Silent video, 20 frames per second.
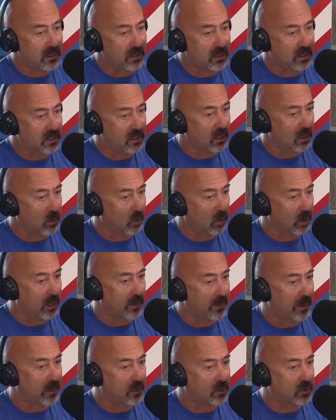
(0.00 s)
He's a little worried
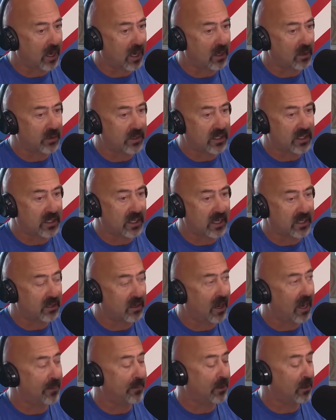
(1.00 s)
about Toronto. He says here,
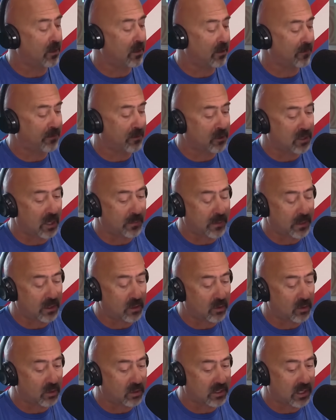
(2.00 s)
hi, Billy, you're first up on the
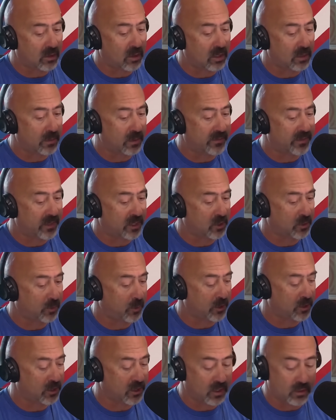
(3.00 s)
Northtown Automotive Extra
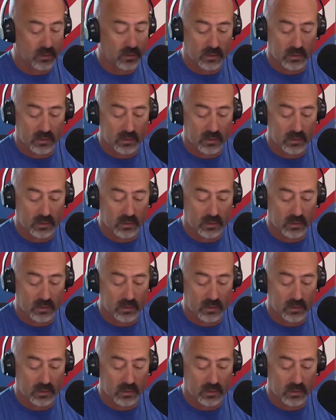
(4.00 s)
Point Show.